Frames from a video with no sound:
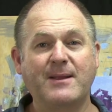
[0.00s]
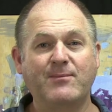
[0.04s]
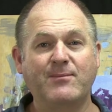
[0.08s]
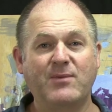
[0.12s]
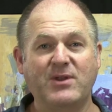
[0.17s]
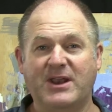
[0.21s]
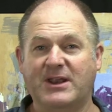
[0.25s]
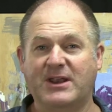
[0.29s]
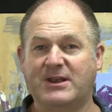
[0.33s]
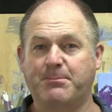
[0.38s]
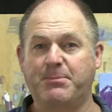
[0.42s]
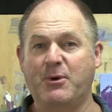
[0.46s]
You
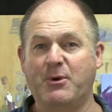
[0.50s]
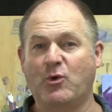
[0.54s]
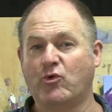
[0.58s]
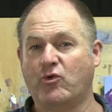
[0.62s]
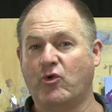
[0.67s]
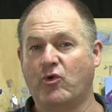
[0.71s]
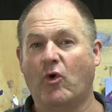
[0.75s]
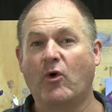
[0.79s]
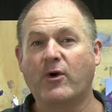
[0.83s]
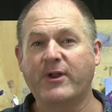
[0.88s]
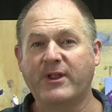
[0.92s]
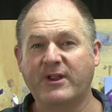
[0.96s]
need to build an
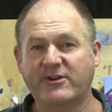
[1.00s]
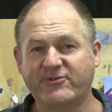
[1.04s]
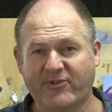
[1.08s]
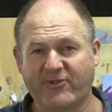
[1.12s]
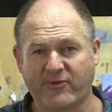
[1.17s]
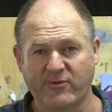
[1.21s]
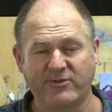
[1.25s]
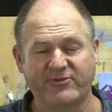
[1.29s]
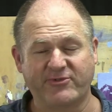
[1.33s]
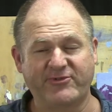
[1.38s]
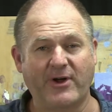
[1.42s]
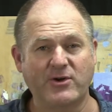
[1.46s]
audience
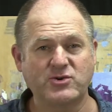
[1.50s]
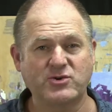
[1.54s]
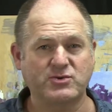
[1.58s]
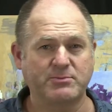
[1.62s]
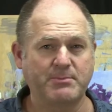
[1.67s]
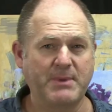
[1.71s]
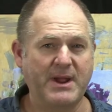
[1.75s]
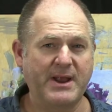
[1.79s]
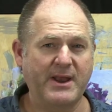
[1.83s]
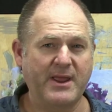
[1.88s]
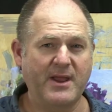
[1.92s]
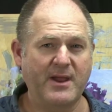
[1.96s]
through social
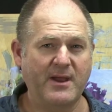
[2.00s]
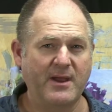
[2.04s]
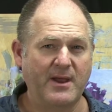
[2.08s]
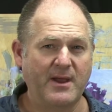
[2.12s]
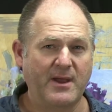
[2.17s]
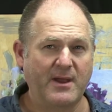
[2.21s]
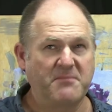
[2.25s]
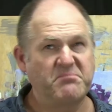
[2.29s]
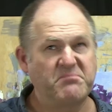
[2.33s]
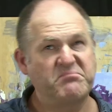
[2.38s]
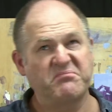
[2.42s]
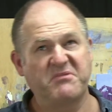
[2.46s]
media.
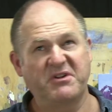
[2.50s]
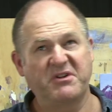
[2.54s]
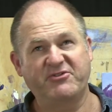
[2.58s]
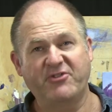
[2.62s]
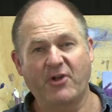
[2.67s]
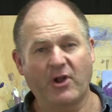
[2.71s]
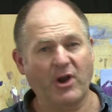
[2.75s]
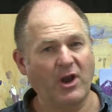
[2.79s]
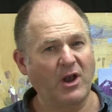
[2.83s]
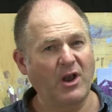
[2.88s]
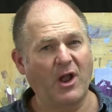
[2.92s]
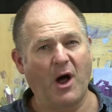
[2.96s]
There's
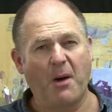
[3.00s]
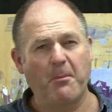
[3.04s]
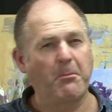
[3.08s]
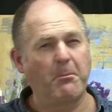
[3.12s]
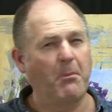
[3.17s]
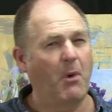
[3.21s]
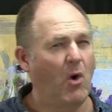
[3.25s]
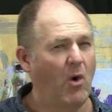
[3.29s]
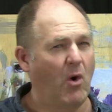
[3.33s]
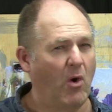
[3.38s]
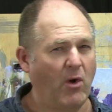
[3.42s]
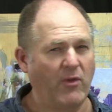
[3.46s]
not a lot
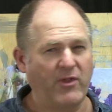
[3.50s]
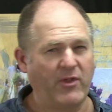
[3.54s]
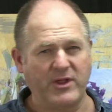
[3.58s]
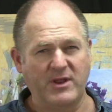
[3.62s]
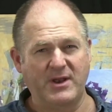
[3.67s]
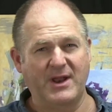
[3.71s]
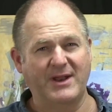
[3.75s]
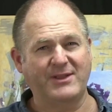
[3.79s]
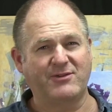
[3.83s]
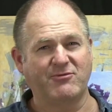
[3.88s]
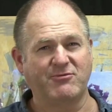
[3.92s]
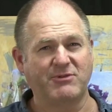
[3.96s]
more that you
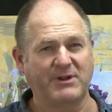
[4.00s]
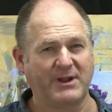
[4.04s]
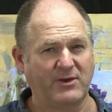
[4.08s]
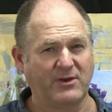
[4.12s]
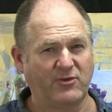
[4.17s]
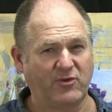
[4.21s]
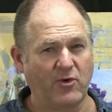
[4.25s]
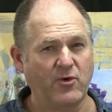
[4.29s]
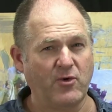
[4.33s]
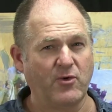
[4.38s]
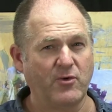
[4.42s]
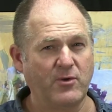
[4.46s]
need to really
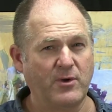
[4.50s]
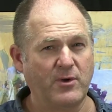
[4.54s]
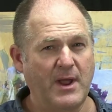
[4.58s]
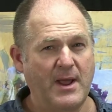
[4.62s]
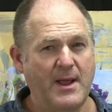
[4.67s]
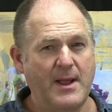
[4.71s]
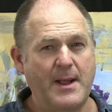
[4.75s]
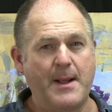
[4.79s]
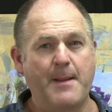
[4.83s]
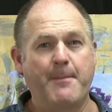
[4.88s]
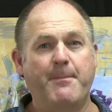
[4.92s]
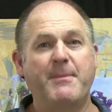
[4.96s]
do.
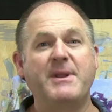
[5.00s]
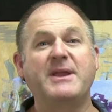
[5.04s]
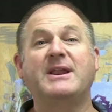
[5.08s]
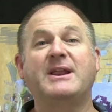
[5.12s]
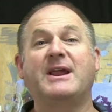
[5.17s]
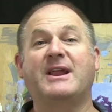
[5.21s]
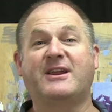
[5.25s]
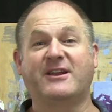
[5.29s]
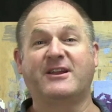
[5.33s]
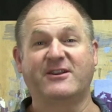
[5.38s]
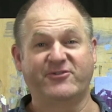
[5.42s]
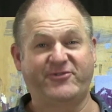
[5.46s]
You
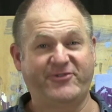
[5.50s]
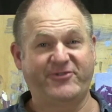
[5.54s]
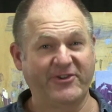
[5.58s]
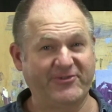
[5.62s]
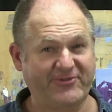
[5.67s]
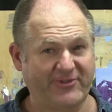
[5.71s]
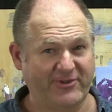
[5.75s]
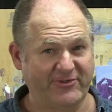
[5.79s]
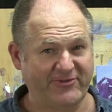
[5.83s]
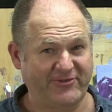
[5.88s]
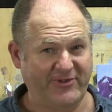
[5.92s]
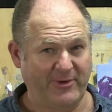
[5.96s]
need
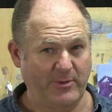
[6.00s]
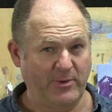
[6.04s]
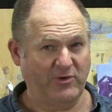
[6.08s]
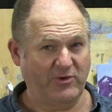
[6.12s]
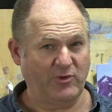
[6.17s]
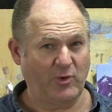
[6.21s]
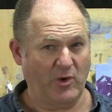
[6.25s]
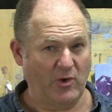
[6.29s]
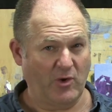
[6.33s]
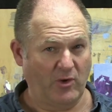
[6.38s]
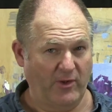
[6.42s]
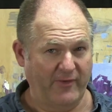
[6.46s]
consistency when
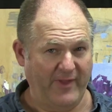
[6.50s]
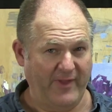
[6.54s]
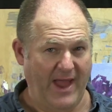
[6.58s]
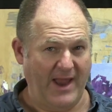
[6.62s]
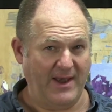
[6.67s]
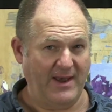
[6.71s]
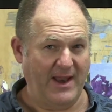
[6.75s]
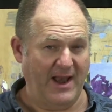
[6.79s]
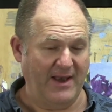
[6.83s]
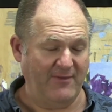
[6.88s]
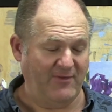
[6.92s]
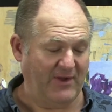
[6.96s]
doing all of that.
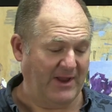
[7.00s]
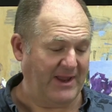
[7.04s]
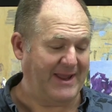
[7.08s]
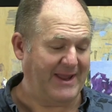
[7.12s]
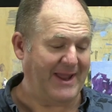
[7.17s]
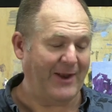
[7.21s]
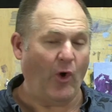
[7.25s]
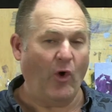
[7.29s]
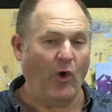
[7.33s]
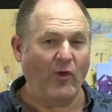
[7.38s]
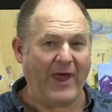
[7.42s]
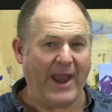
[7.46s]
And if you can get
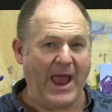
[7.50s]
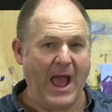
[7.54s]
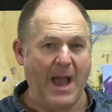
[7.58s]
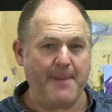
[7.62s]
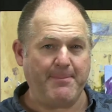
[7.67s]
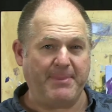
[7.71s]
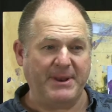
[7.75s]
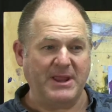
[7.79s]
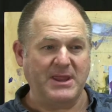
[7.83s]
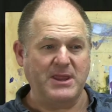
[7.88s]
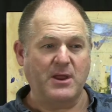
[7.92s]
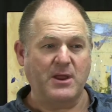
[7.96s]
all that
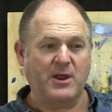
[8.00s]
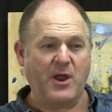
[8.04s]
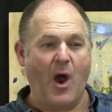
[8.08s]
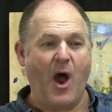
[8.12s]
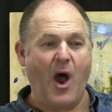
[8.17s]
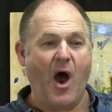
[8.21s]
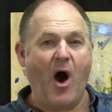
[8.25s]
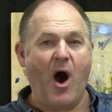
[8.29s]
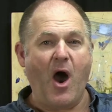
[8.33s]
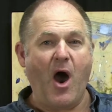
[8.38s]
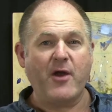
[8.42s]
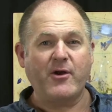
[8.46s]
happening, you go
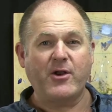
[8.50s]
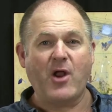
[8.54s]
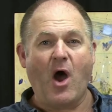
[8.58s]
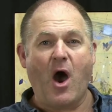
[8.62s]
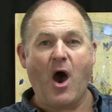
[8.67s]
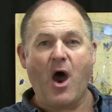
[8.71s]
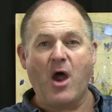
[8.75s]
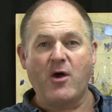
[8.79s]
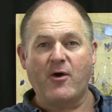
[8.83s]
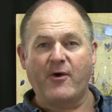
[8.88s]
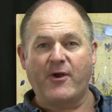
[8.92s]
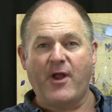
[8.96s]
higher and
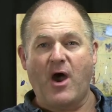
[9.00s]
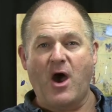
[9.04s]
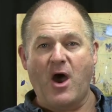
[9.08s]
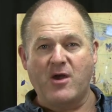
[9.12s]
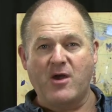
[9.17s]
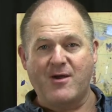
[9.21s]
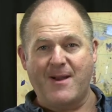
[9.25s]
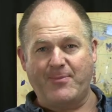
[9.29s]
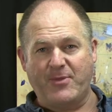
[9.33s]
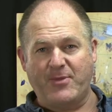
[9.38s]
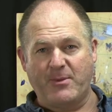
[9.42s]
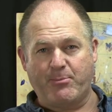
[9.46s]
higher and higher
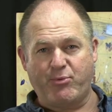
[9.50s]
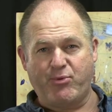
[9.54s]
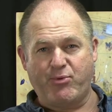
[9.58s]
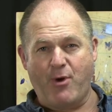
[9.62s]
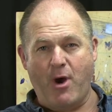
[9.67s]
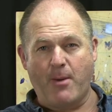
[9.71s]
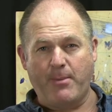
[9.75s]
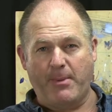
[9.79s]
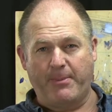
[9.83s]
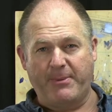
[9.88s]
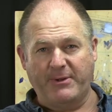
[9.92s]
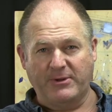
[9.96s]
up the
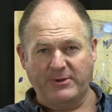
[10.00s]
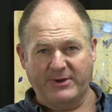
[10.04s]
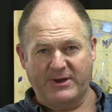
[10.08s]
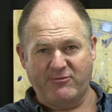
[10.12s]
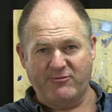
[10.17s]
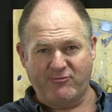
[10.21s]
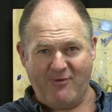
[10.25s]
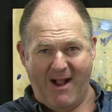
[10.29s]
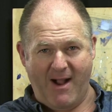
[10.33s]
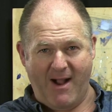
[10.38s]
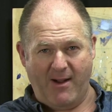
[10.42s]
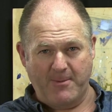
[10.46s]
probability
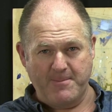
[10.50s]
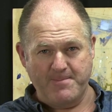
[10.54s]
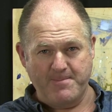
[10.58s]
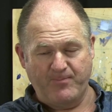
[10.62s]
rung.